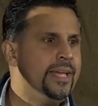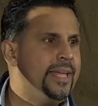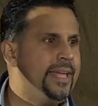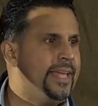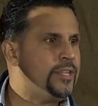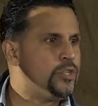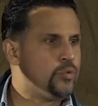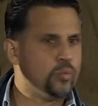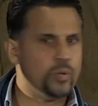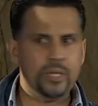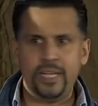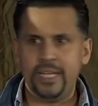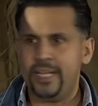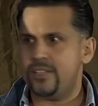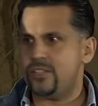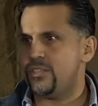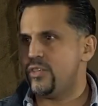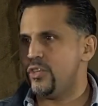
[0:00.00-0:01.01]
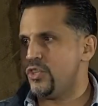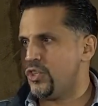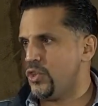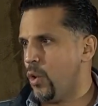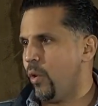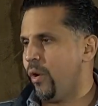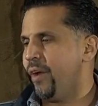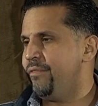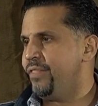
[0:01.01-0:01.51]
is really it's the
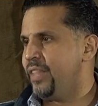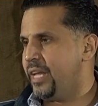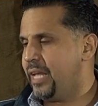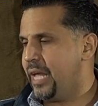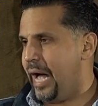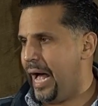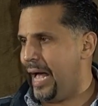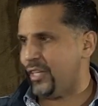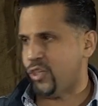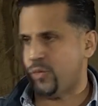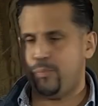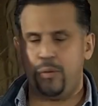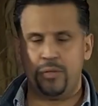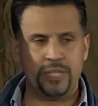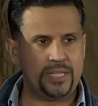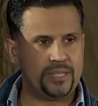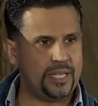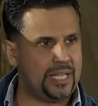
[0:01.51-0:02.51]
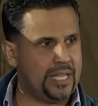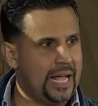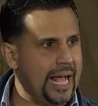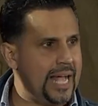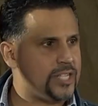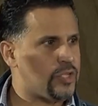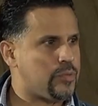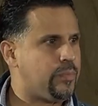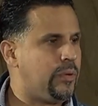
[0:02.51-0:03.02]
story of the gospel that the
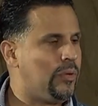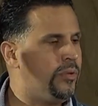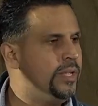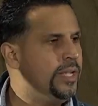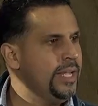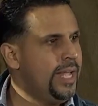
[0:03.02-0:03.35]
gospel